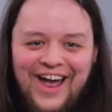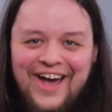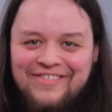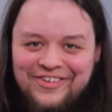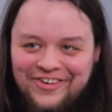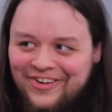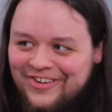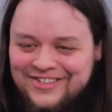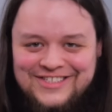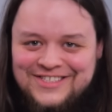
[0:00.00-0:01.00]
ever
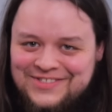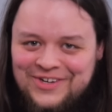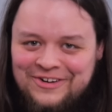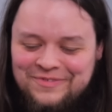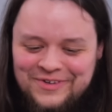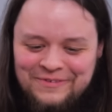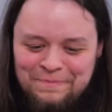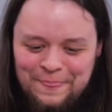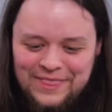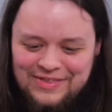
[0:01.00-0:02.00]
heard a disk drive
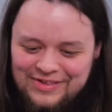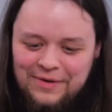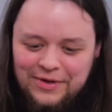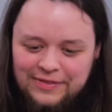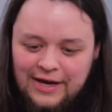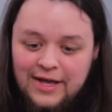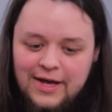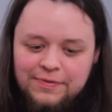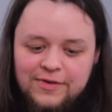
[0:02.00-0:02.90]
sound like that.